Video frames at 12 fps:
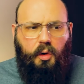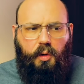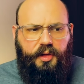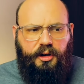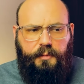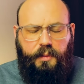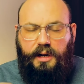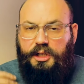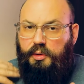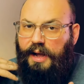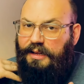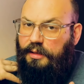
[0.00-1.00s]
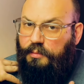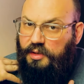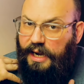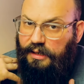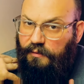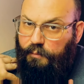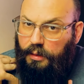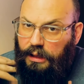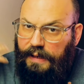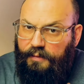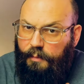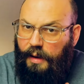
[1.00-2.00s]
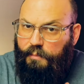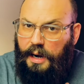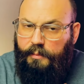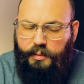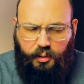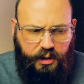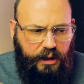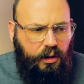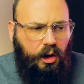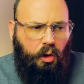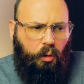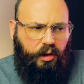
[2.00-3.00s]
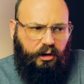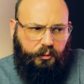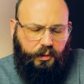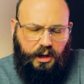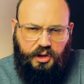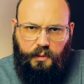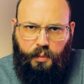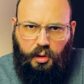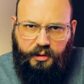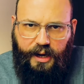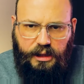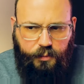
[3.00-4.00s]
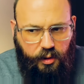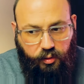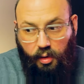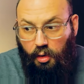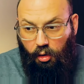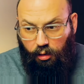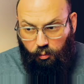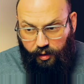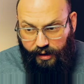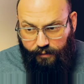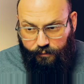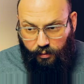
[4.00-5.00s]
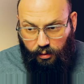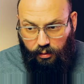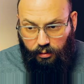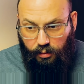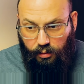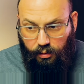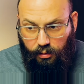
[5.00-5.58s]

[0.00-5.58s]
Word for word: whether it's because you had subjective beliefs about probability, whether it's because you polled experts or whatever,